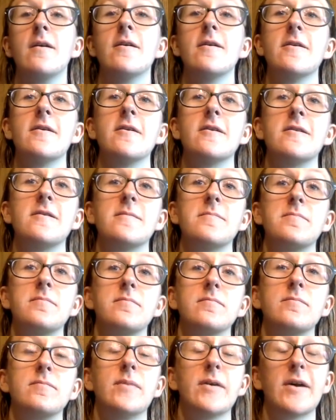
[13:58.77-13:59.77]

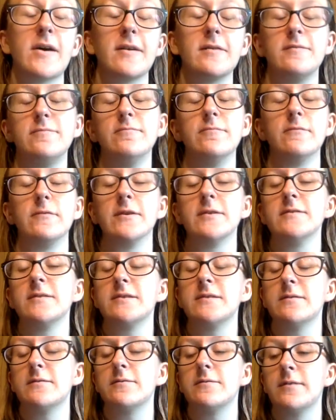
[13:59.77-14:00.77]
But I
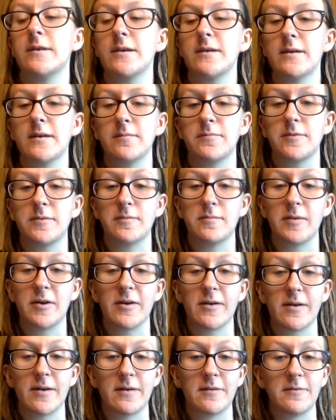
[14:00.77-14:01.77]
really don't like Captain
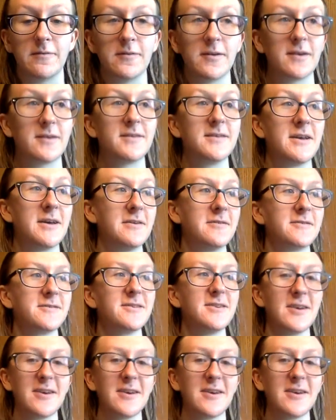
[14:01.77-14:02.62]
America. I know that sounds